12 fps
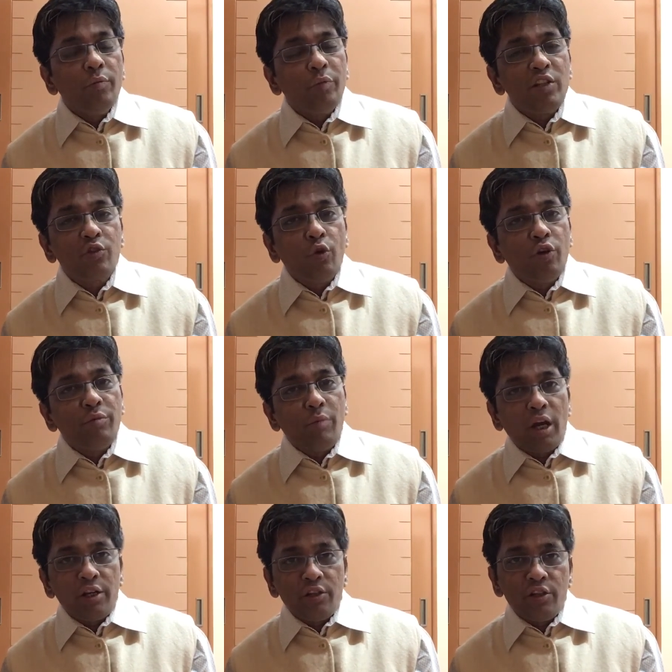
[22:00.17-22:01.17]
Please go and
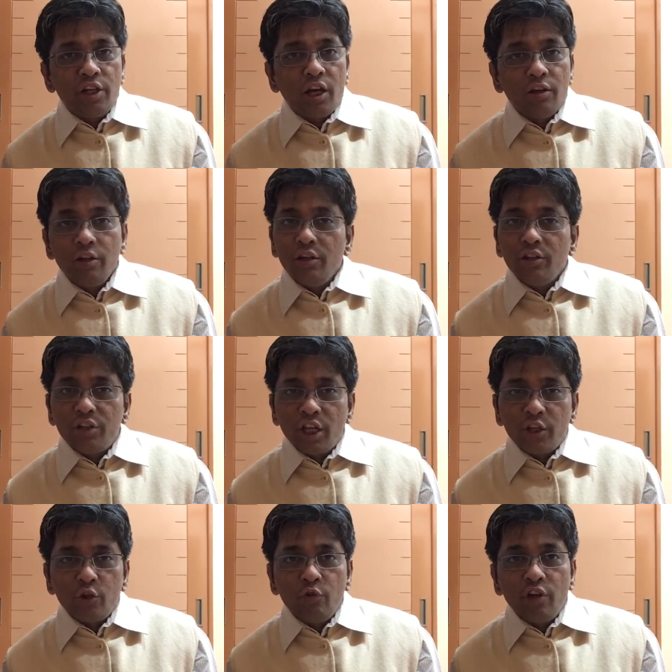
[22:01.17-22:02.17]
buy India.
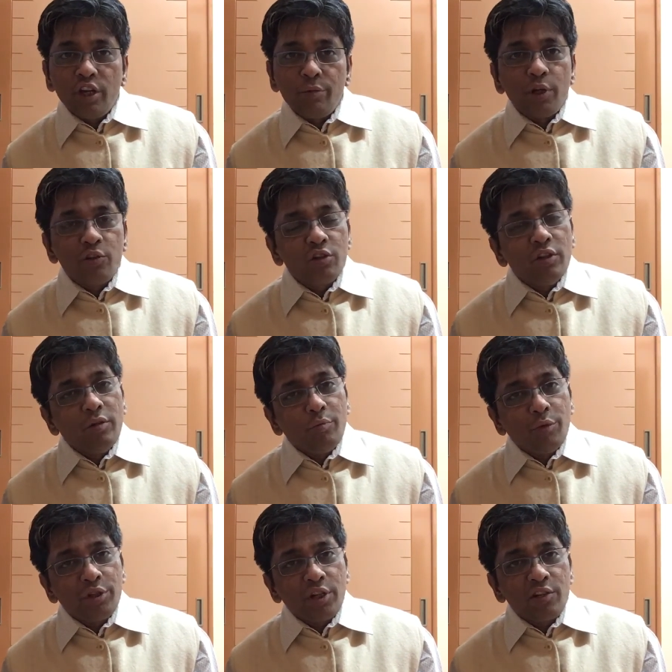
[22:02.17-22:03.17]
Thank you very much.
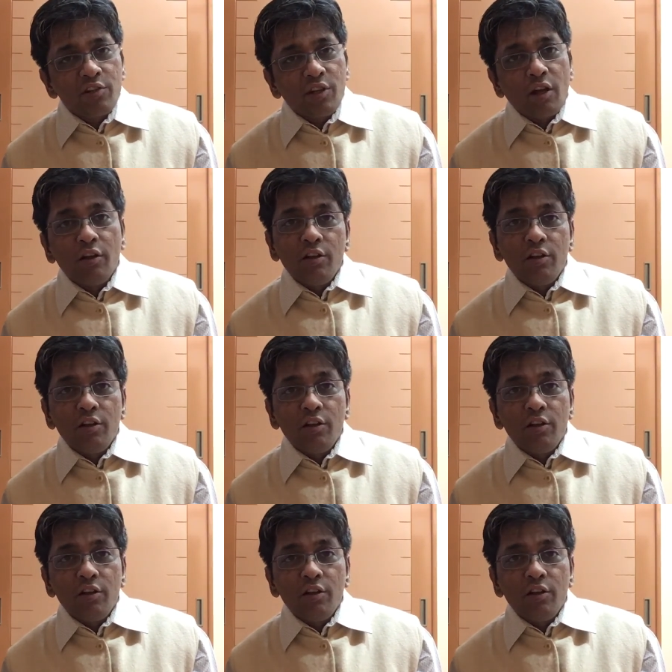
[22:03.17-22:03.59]
Badresh Shah